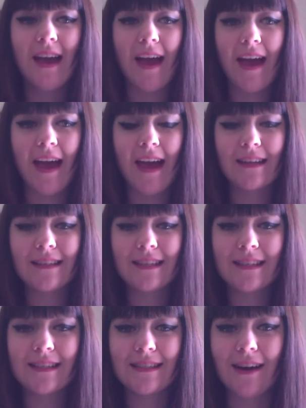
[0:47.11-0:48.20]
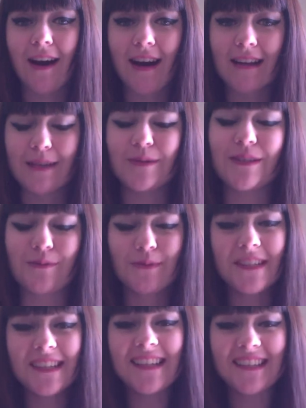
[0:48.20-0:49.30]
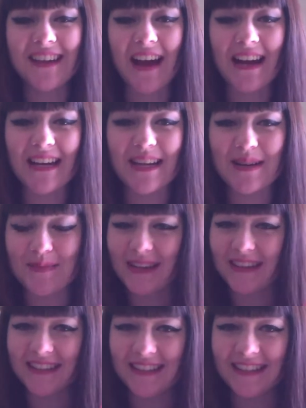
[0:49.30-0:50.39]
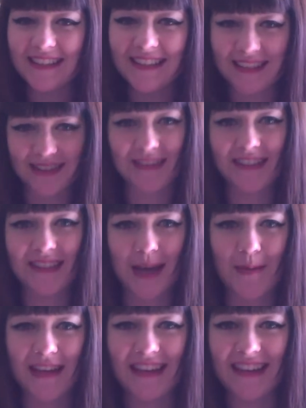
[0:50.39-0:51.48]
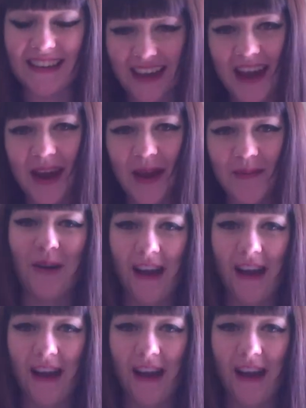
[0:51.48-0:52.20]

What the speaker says: And to start, it was really exciting because Debbie came.